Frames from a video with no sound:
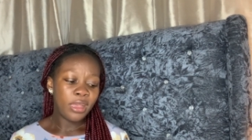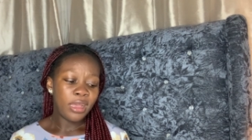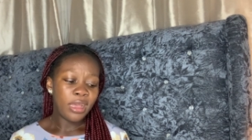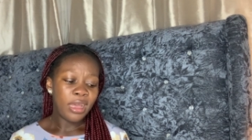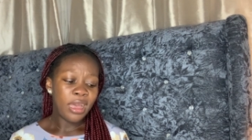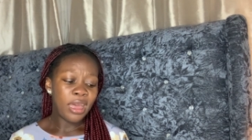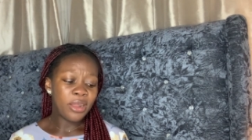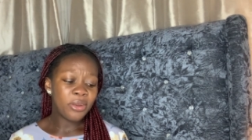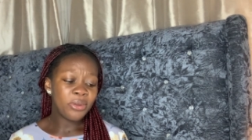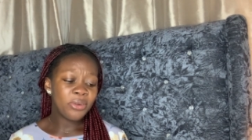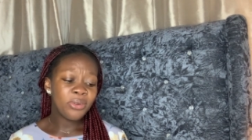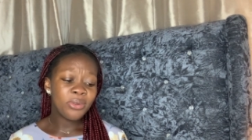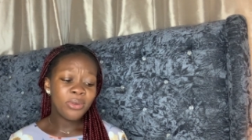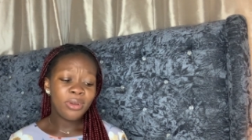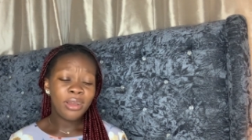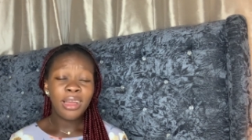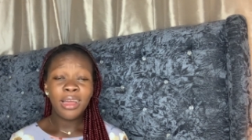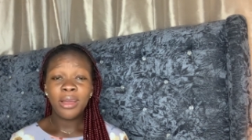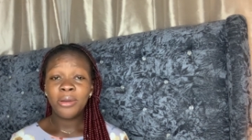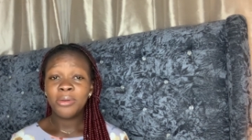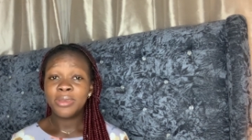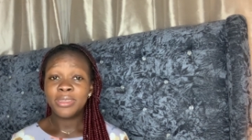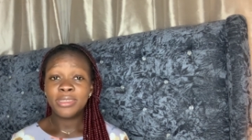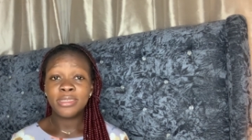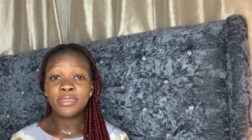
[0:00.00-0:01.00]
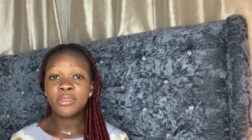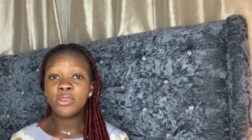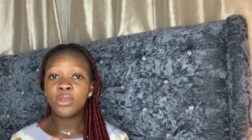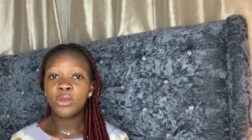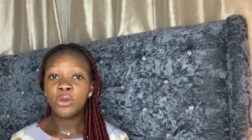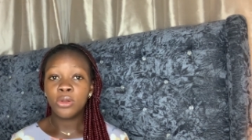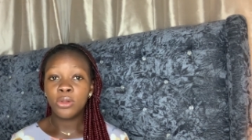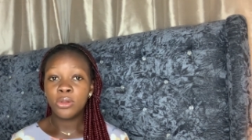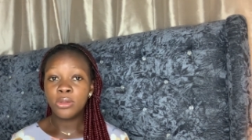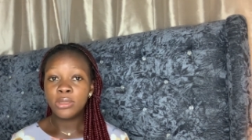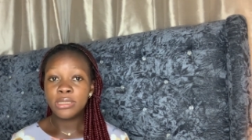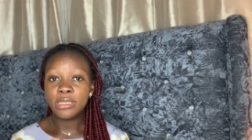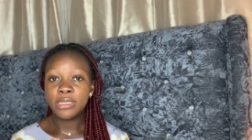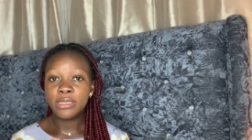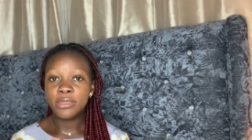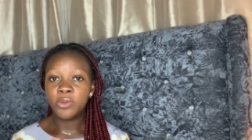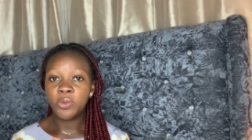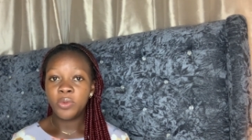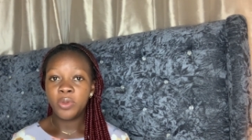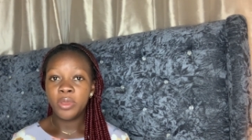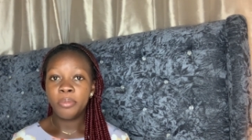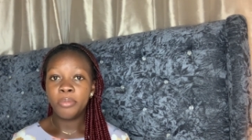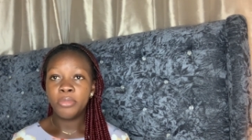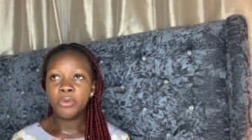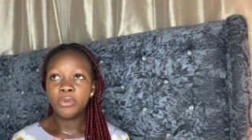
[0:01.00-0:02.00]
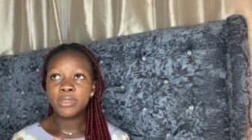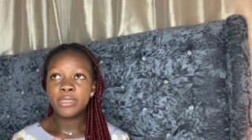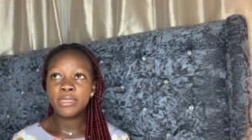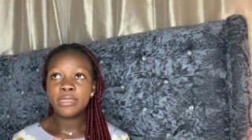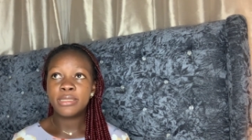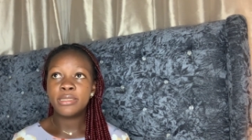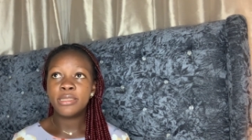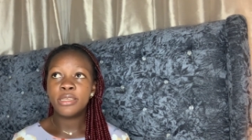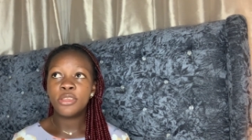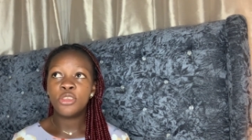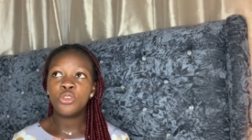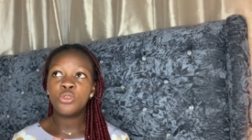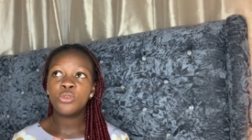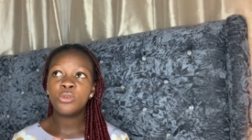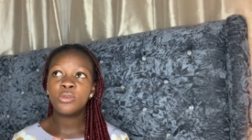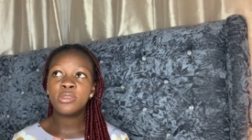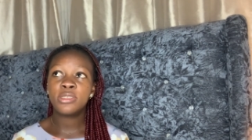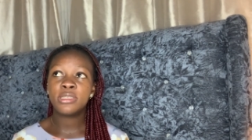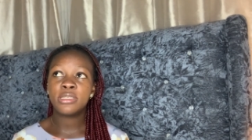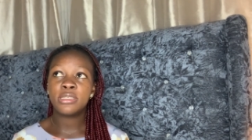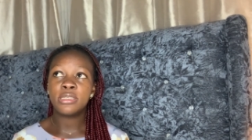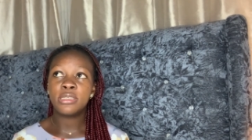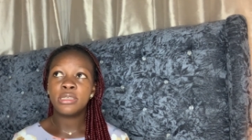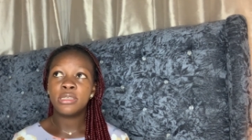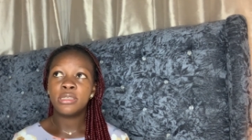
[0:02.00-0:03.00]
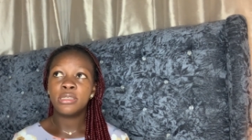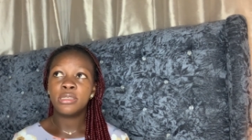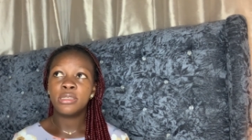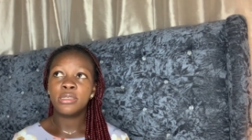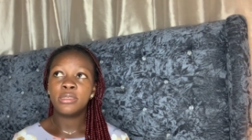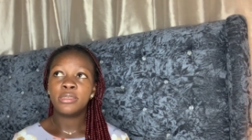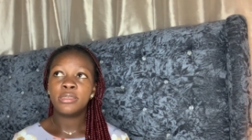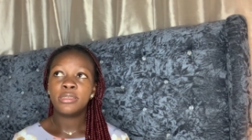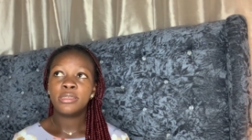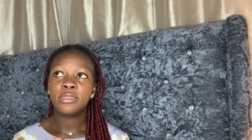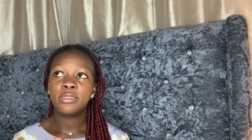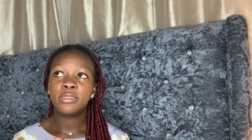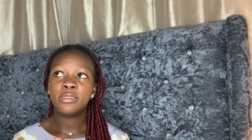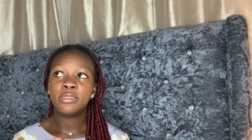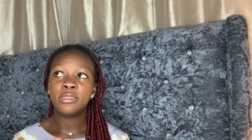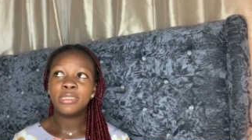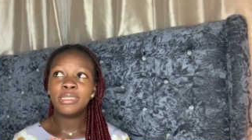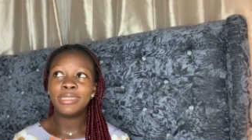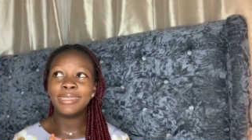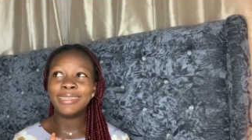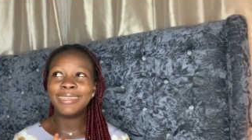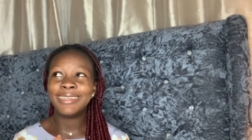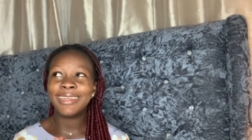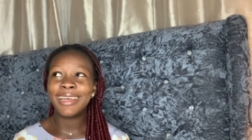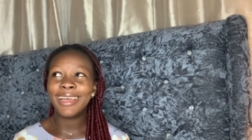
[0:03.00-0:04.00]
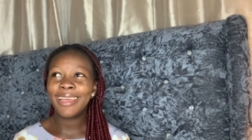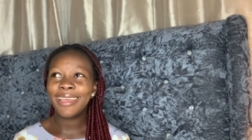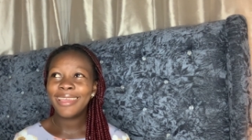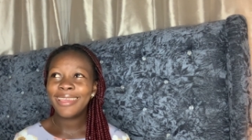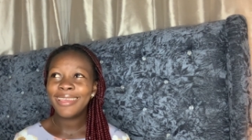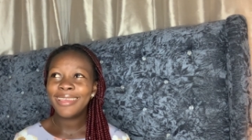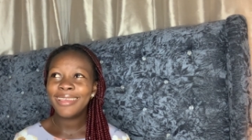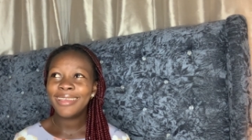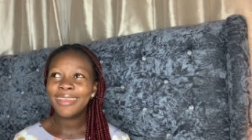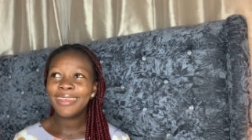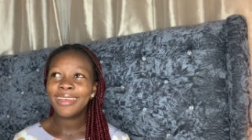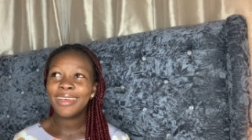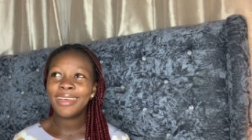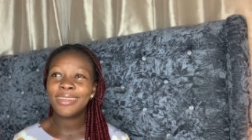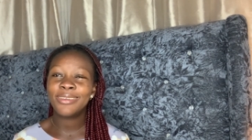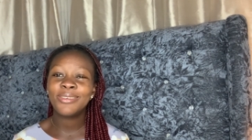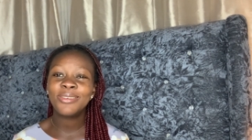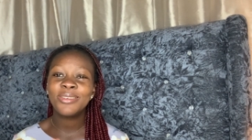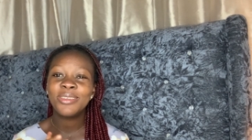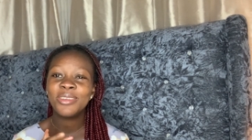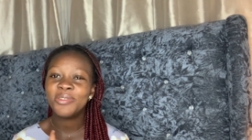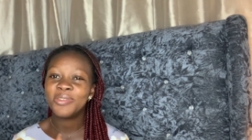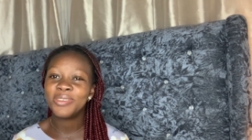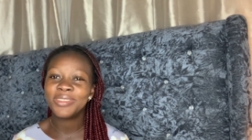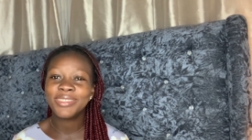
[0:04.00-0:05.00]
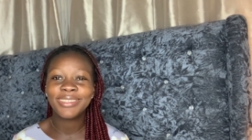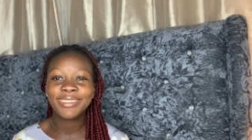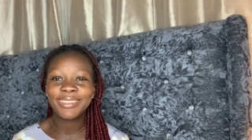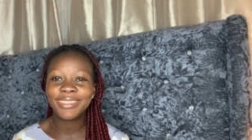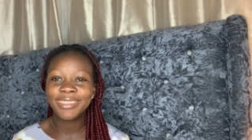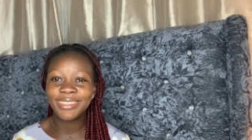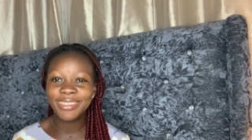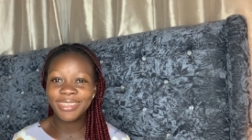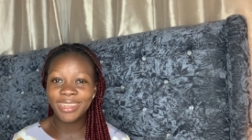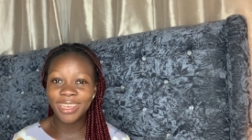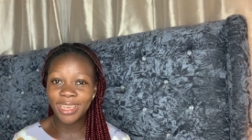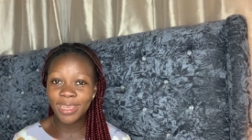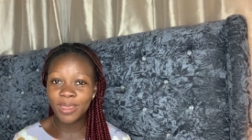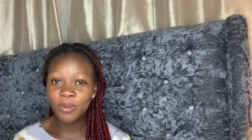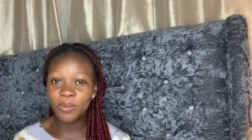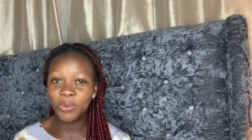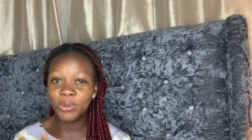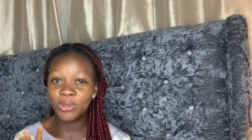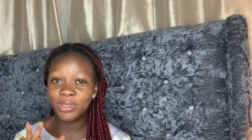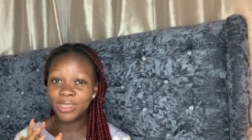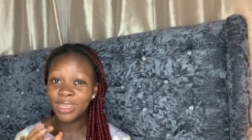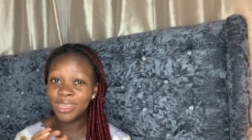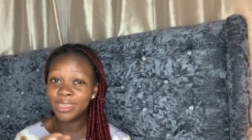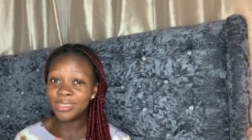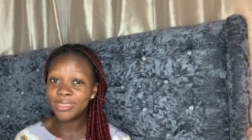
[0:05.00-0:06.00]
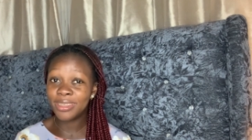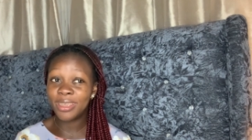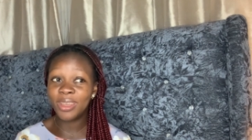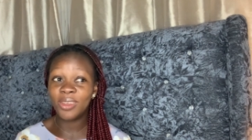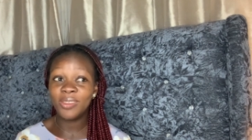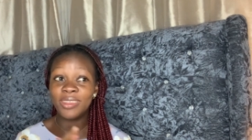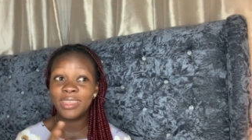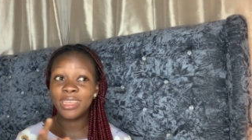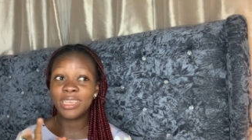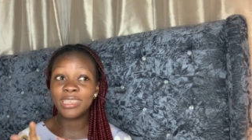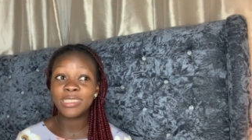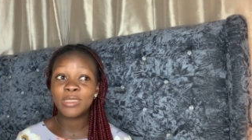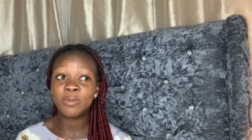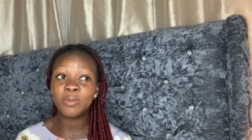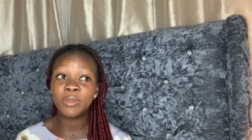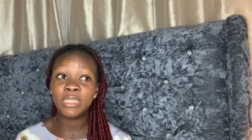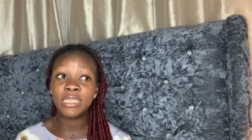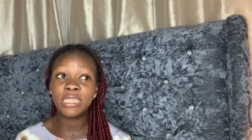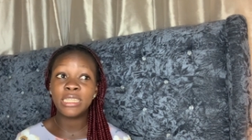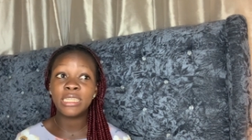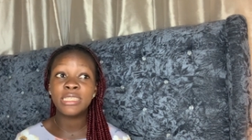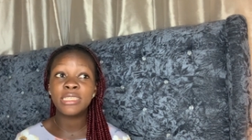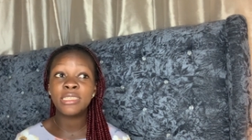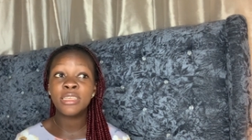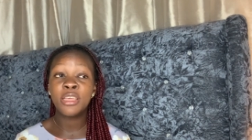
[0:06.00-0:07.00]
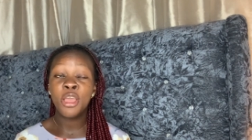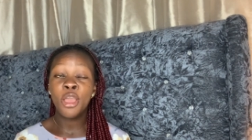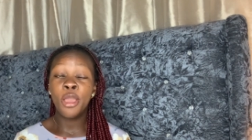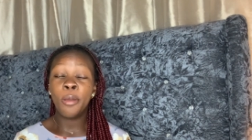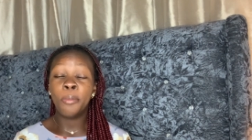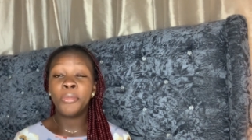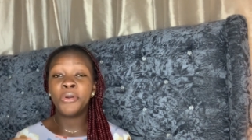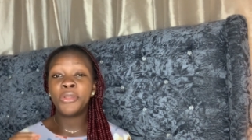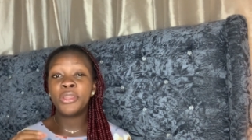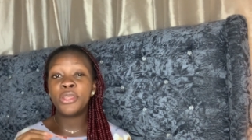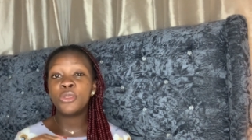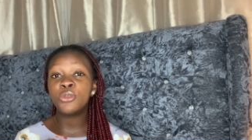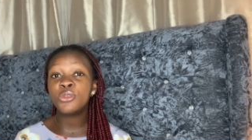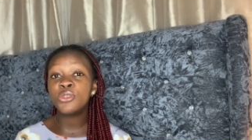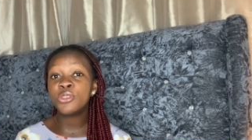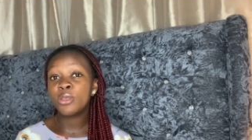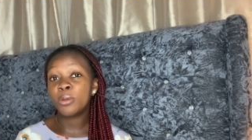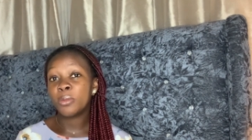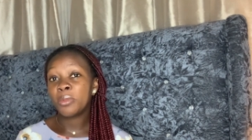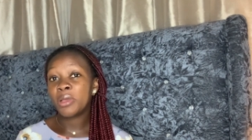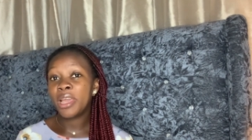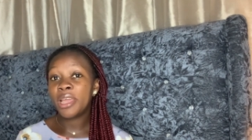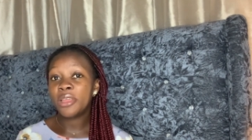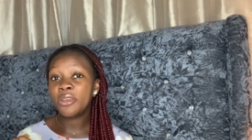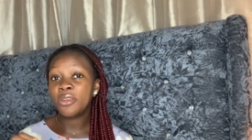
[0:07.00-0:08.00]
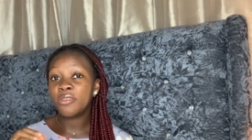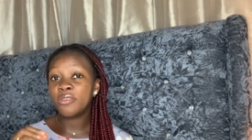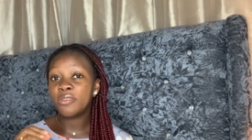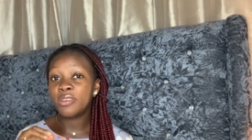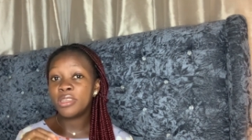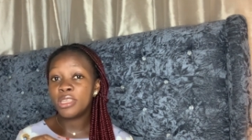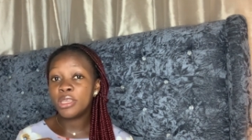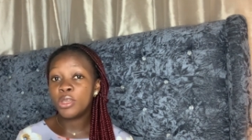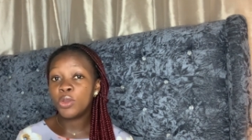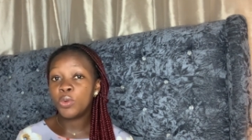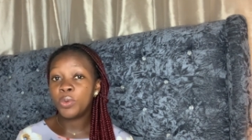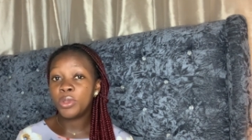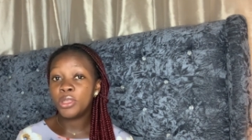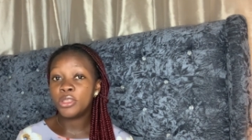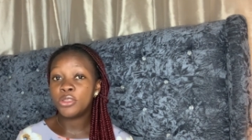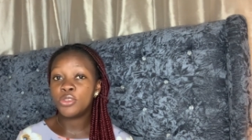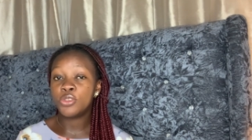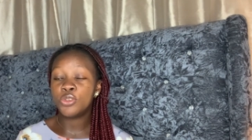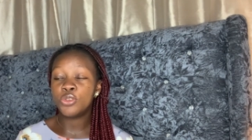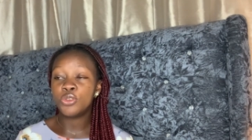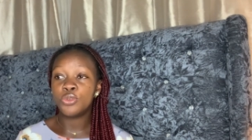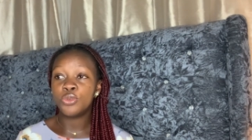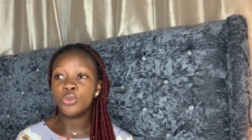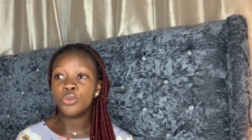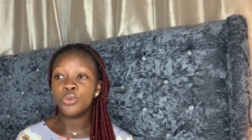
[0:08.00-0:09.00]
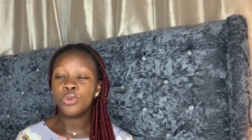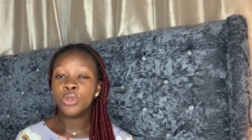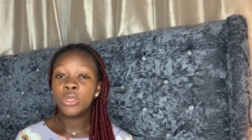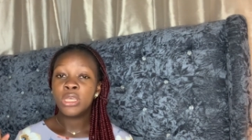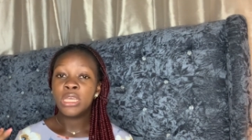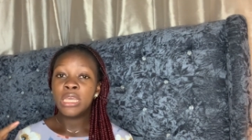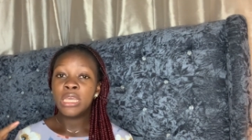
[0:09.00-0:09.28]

I don't know how it's called anyway, but they use the the dye i don't know if it's a dye but that's how they explain it but they use some kind of liquid to